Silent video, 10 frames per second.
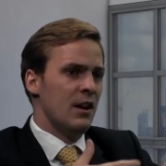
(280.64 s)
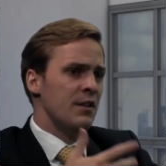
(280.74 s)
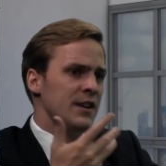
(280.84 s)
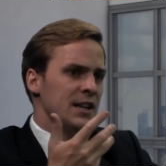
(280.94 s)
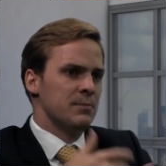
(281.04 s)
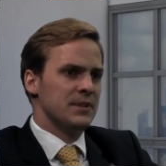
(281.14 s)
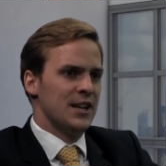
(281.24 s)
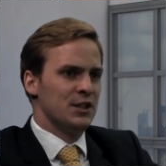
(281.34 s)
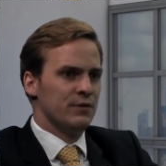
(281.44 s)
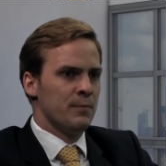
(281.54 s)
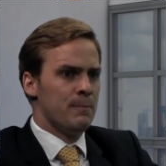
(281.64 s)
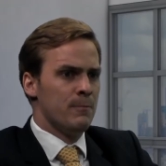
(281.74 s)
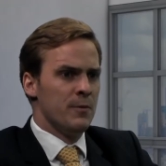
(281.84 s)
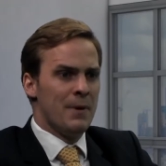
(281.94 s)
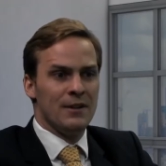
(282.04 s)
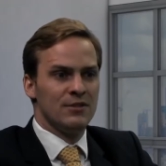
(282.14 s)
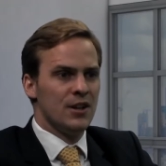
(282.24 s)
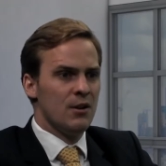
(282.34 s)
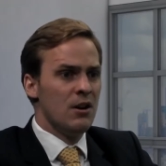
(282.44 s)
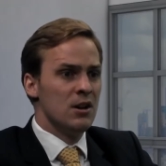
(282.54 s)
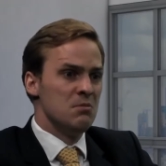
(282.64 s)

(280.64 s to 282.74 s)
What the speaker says: I think there's a potential for the pound to go high.